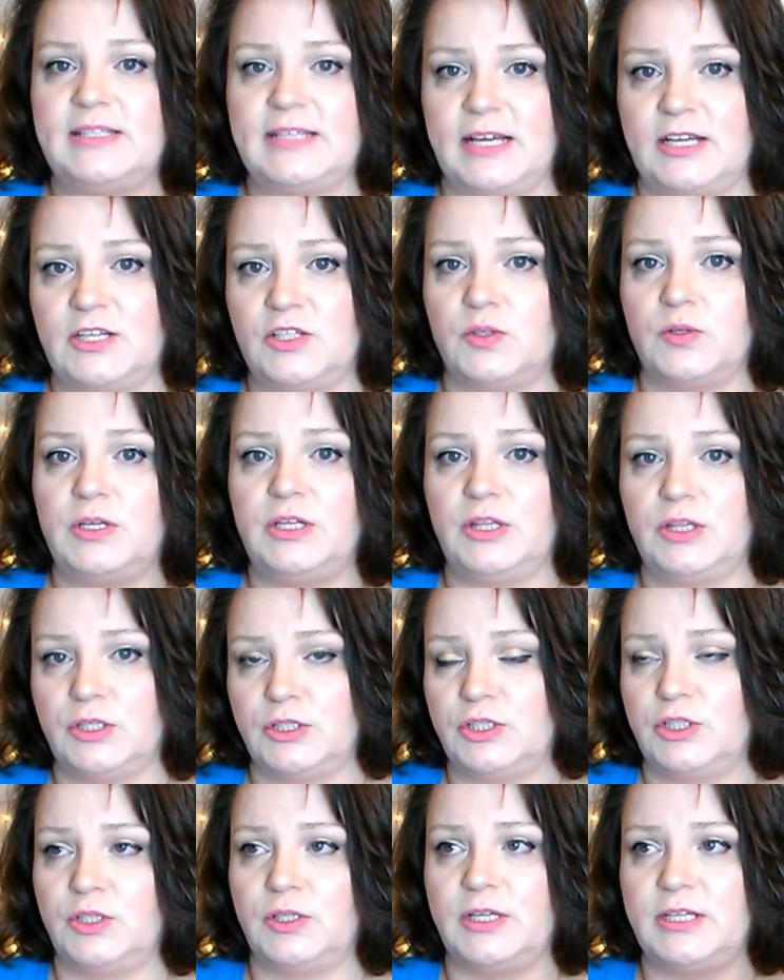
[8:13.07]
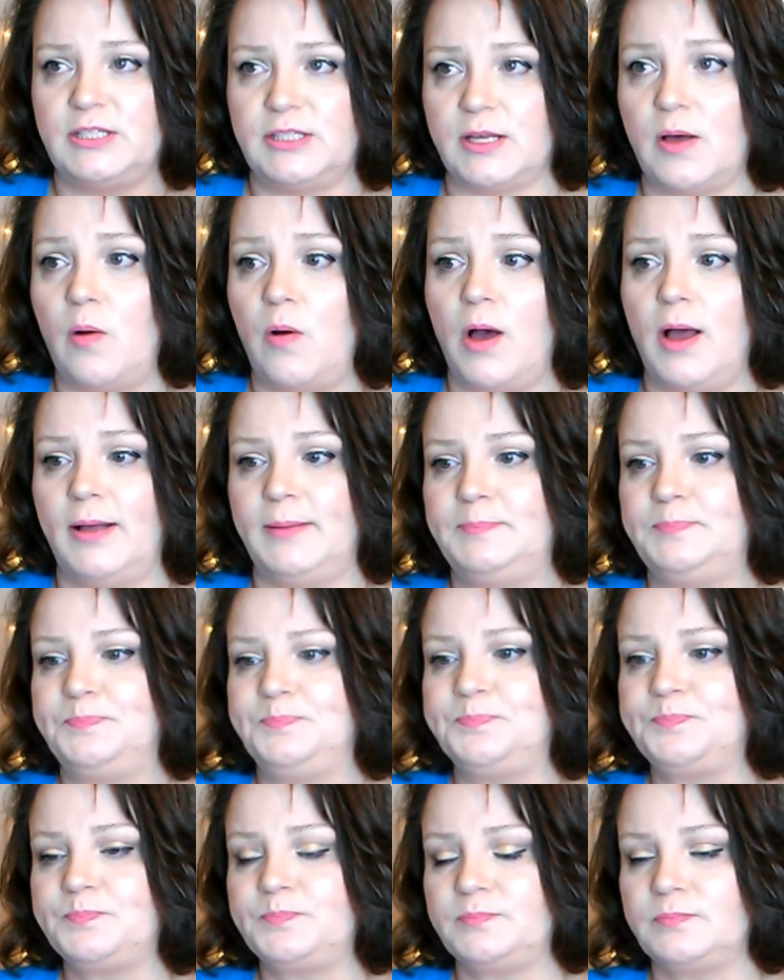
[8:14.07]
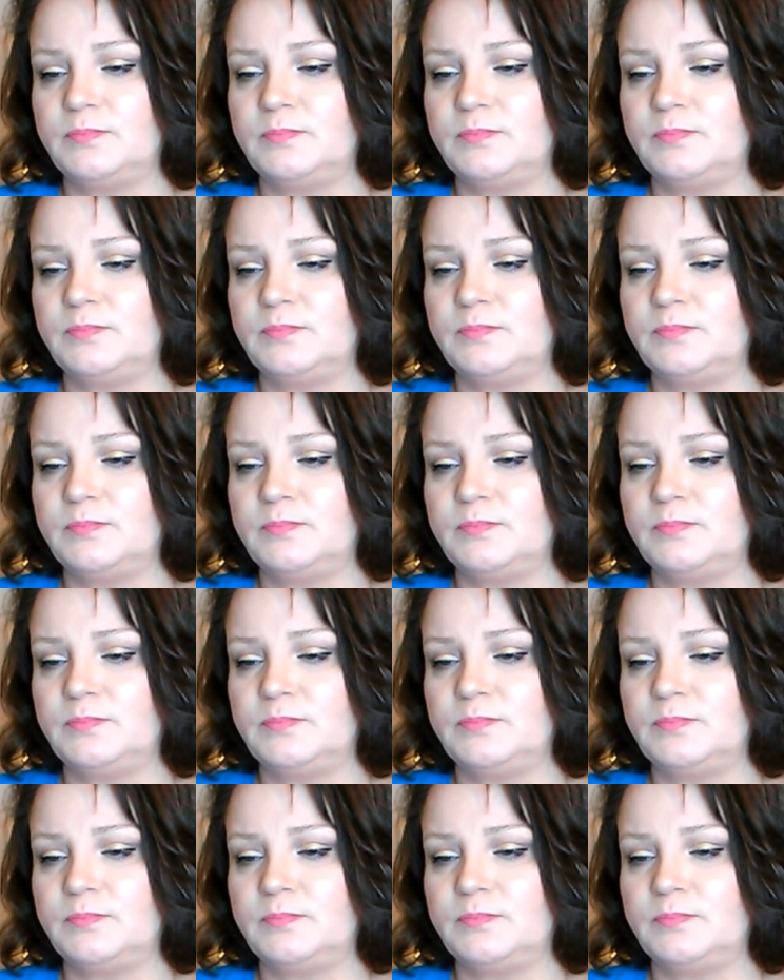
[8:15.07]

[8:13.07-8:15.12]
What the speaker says: second degree, third degree, so on,